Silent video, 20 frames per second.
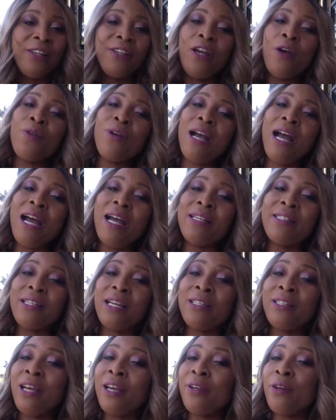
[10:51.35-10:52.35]
Now, guys,
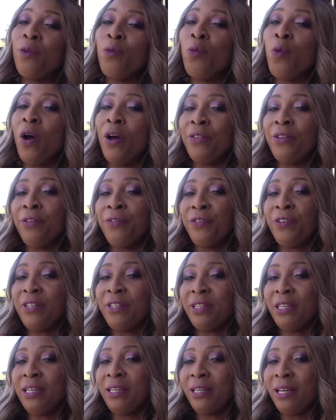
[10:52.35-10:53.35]
another
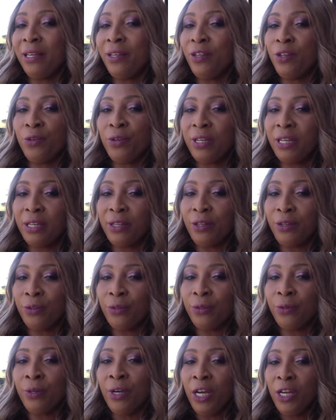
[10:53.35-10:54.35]
wonderful thing that you can
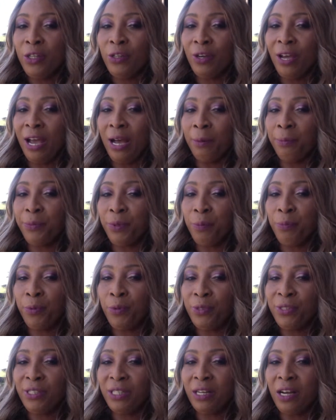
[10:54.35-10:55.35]
do to help to
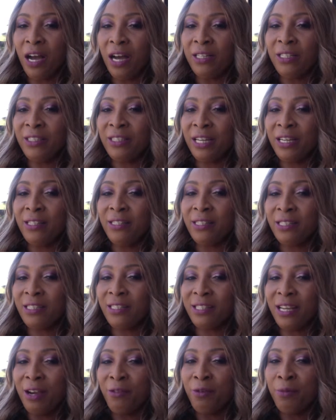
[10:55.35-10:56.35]
boost the collagen,
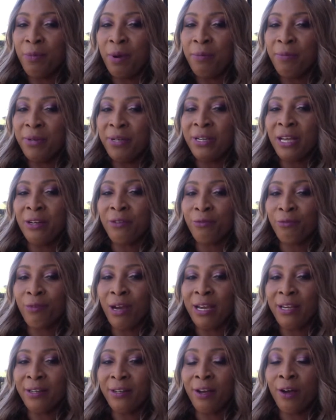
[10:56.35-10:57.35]
since I remember that
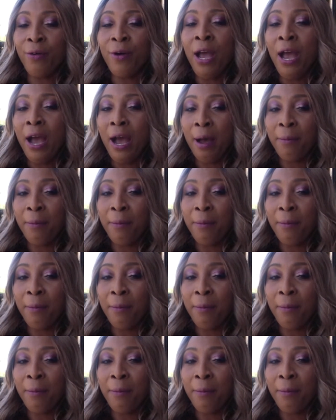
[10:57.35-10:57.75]
right now,